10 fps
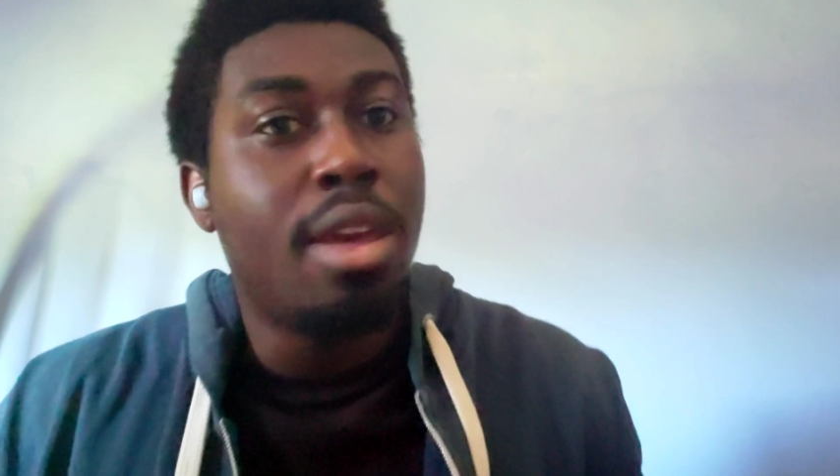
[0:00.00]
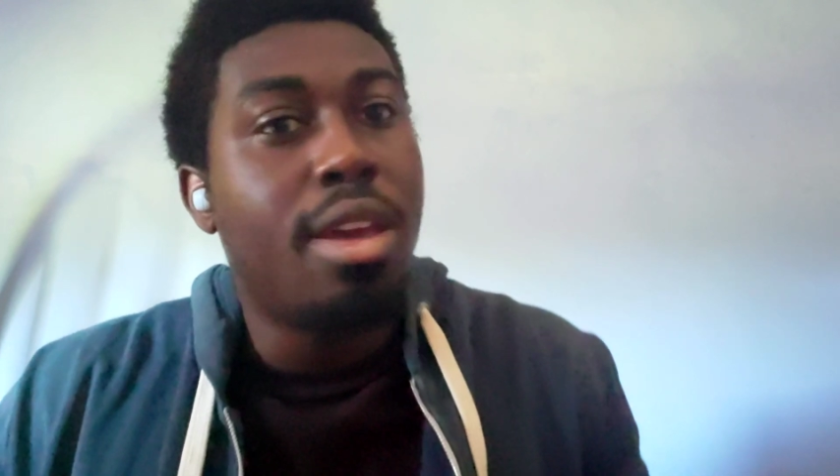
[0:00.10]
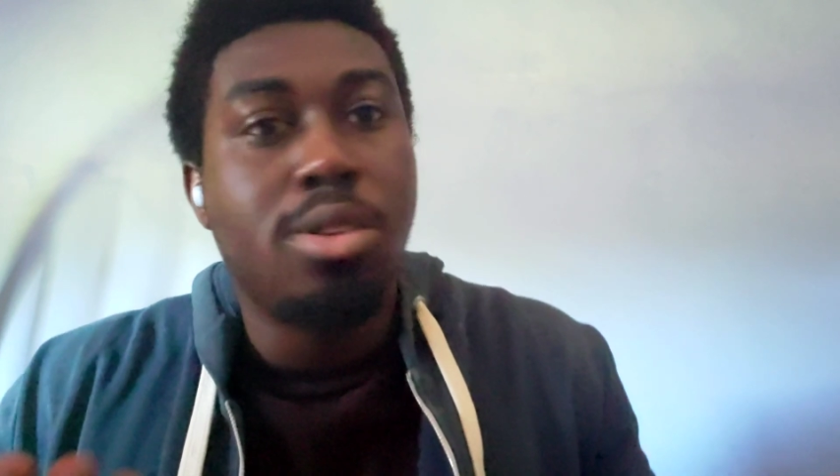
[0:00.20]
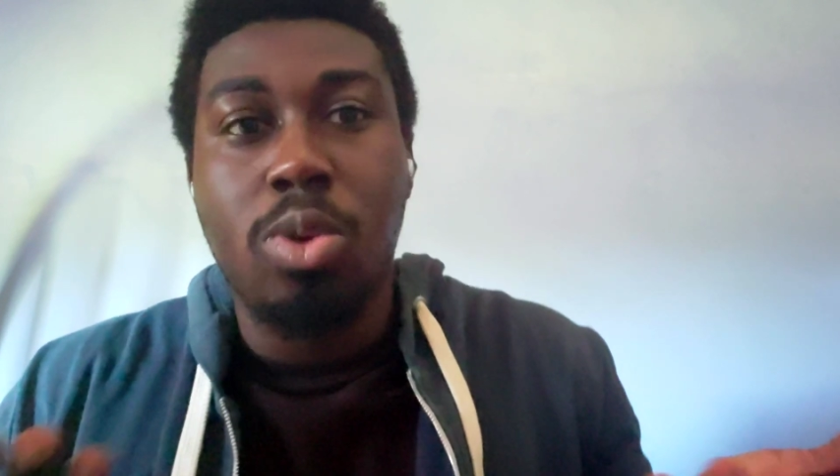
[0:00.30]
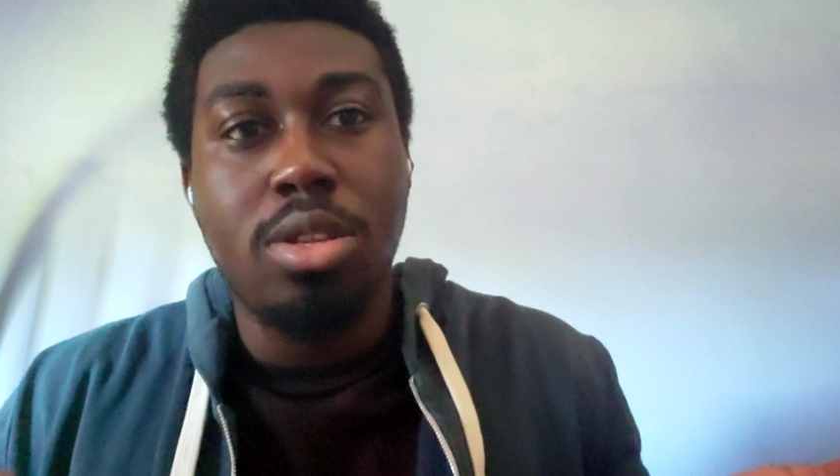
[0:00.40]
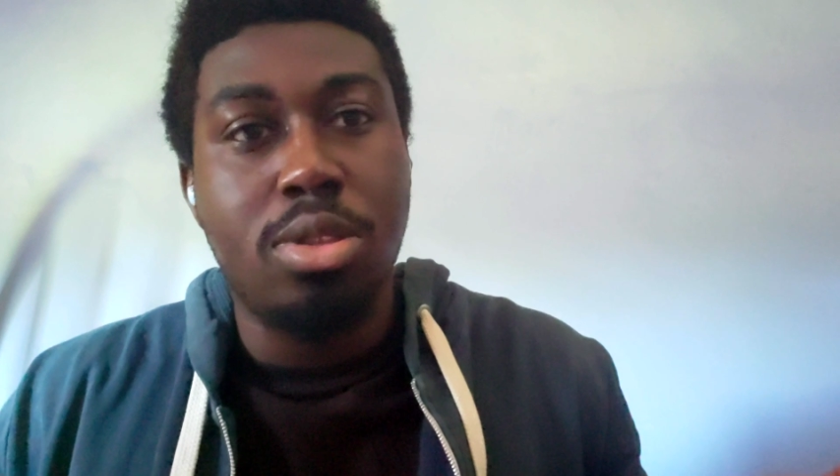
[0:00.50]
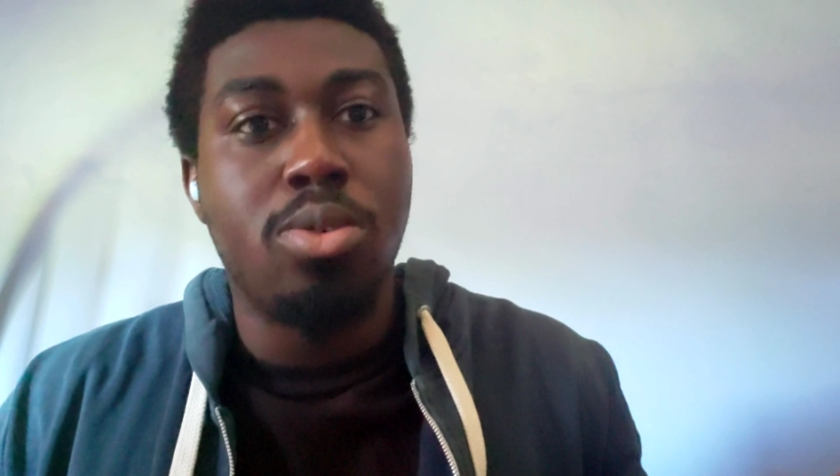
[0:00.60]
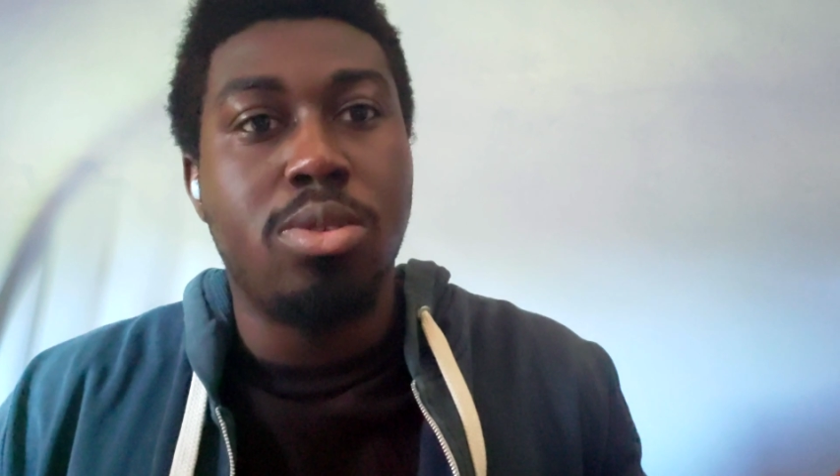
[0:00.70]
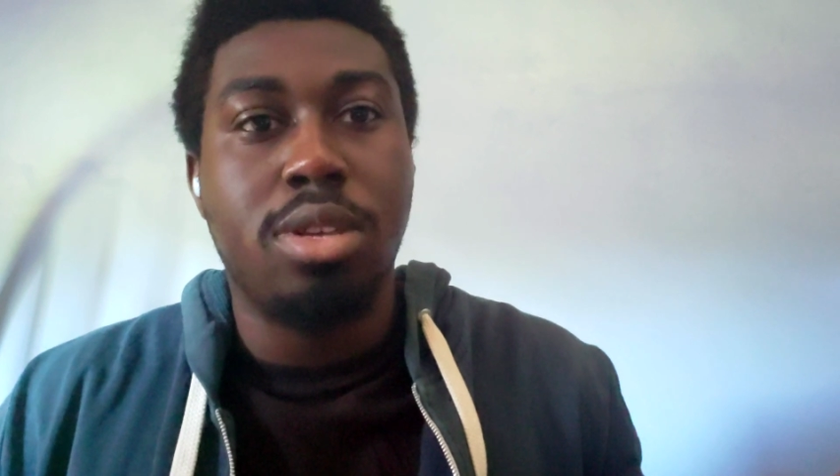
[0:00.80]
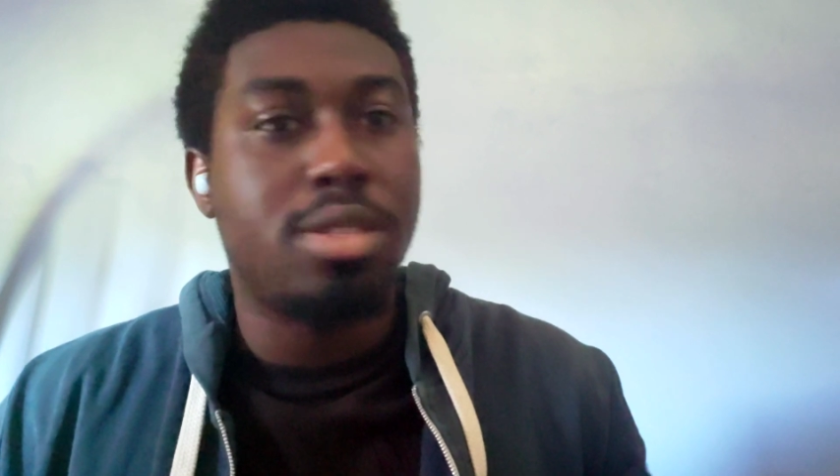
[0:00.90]
It's one of
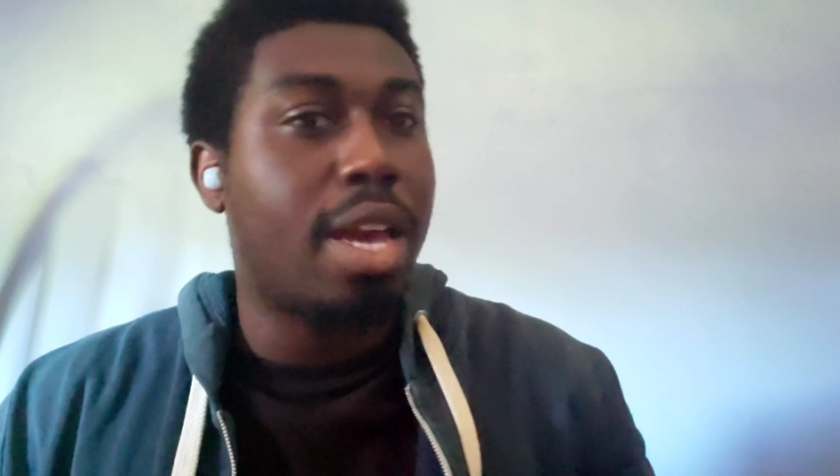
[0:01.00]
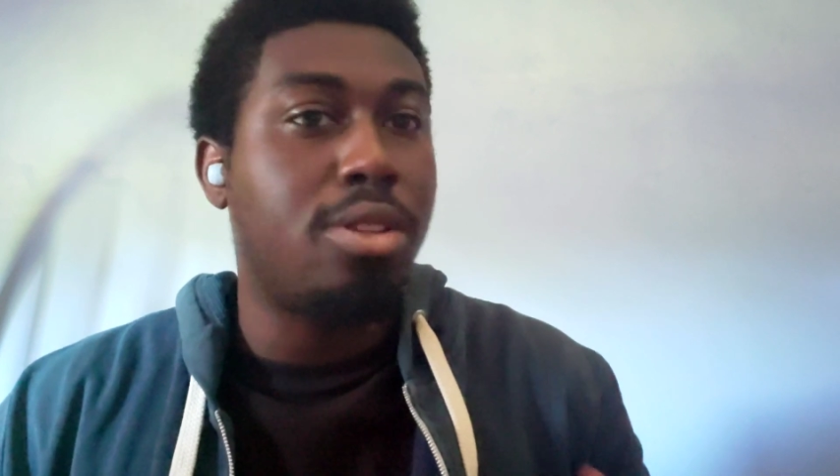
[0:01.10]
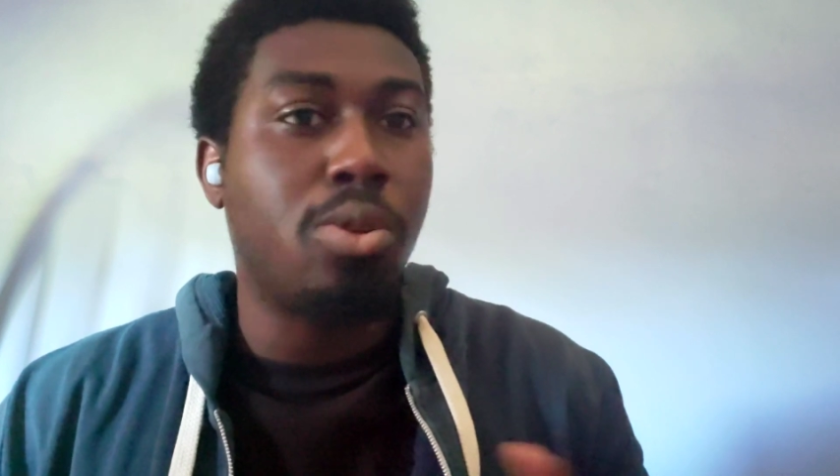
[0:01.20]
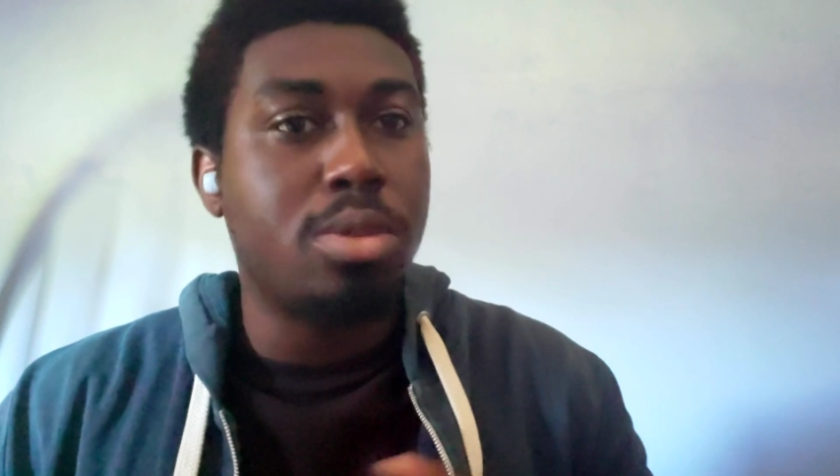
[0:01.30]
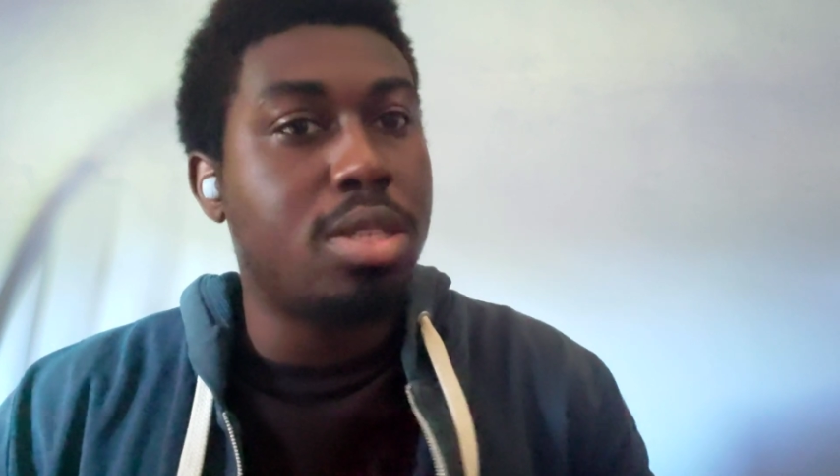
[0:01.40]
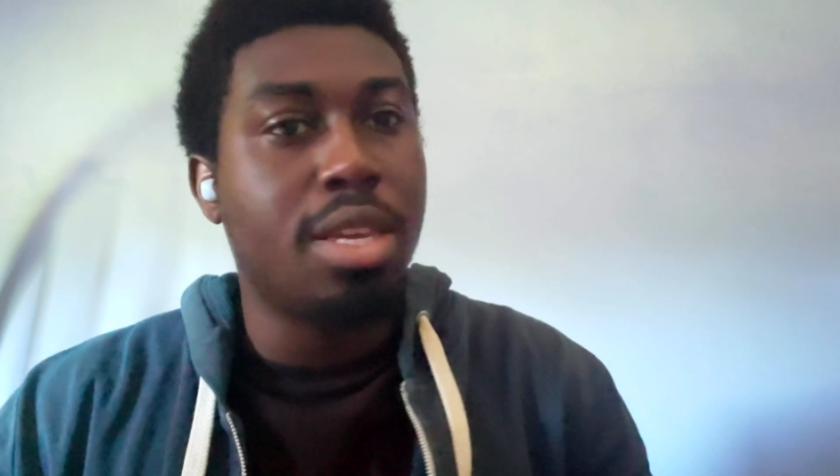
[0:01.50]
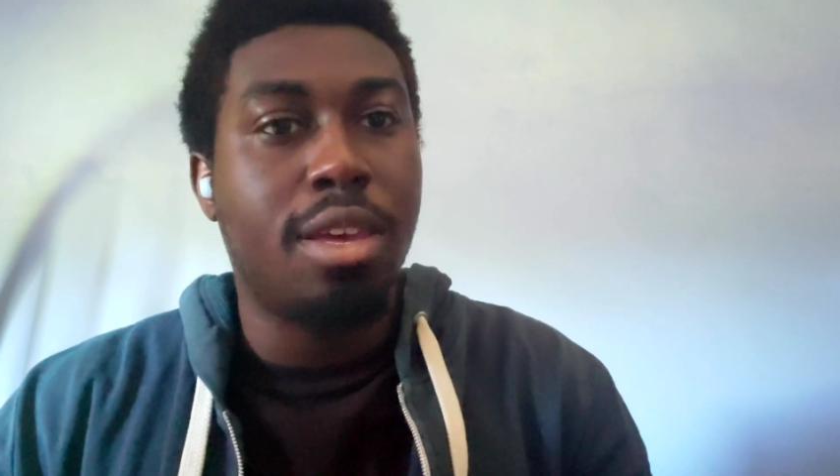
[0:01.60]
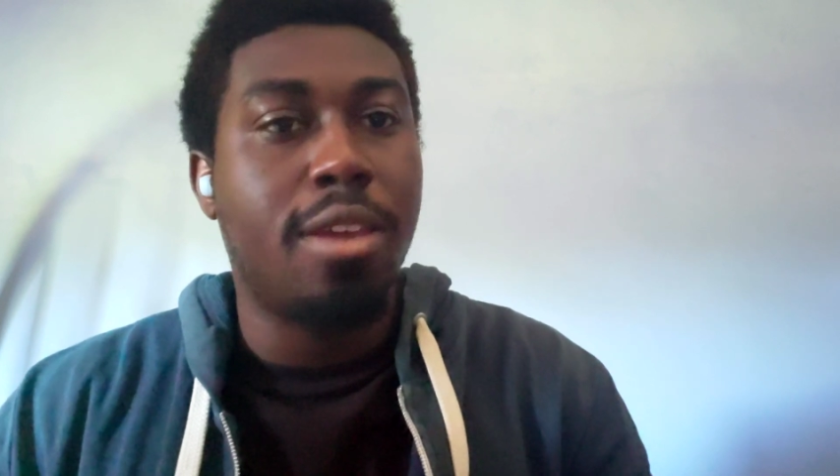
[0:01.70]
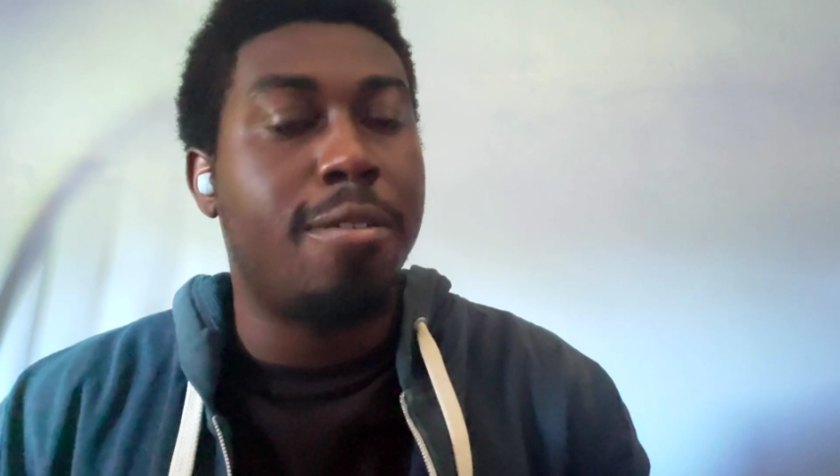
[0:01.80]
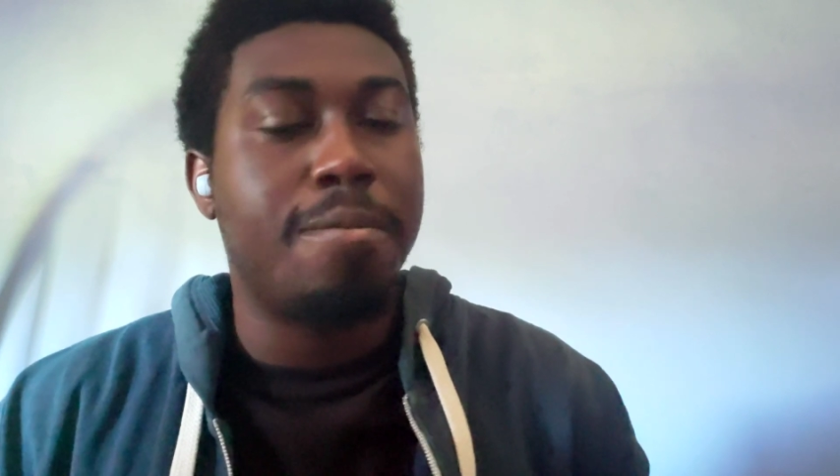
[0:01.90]
those things. I don't see
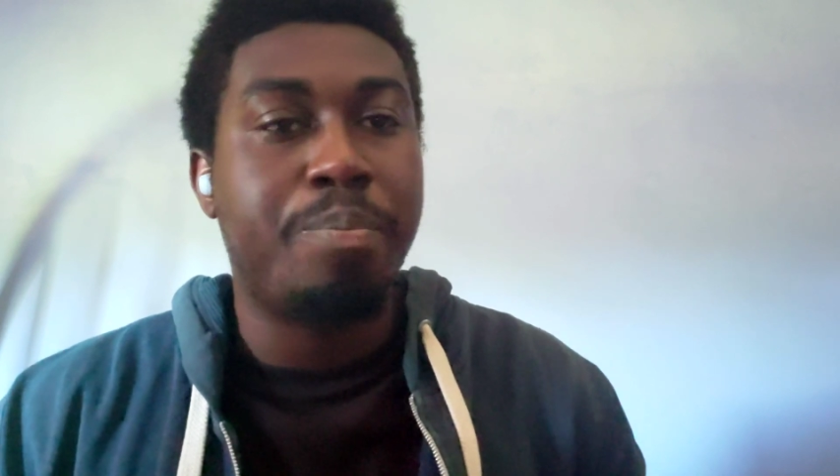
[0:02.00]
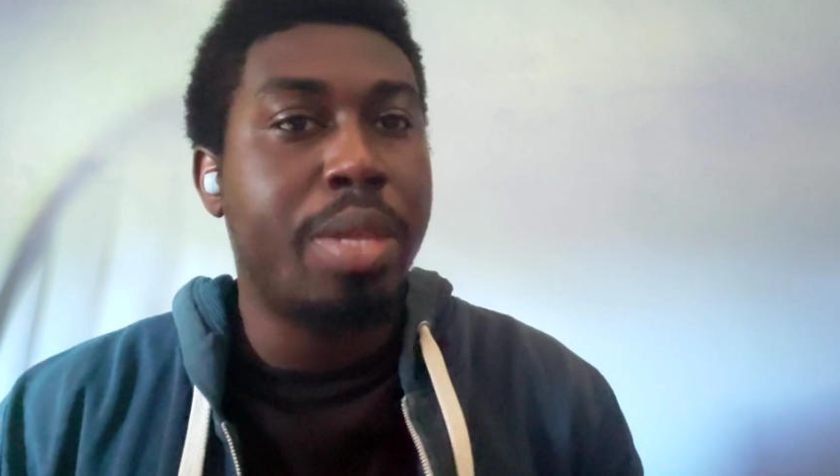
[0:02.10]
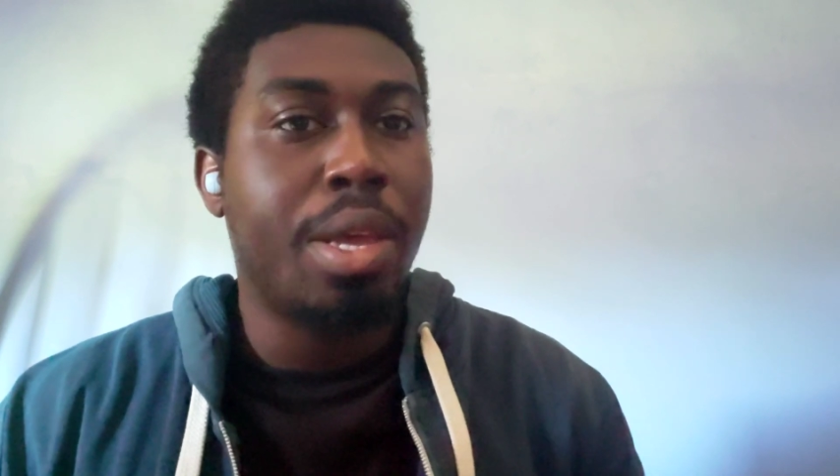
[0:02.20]
him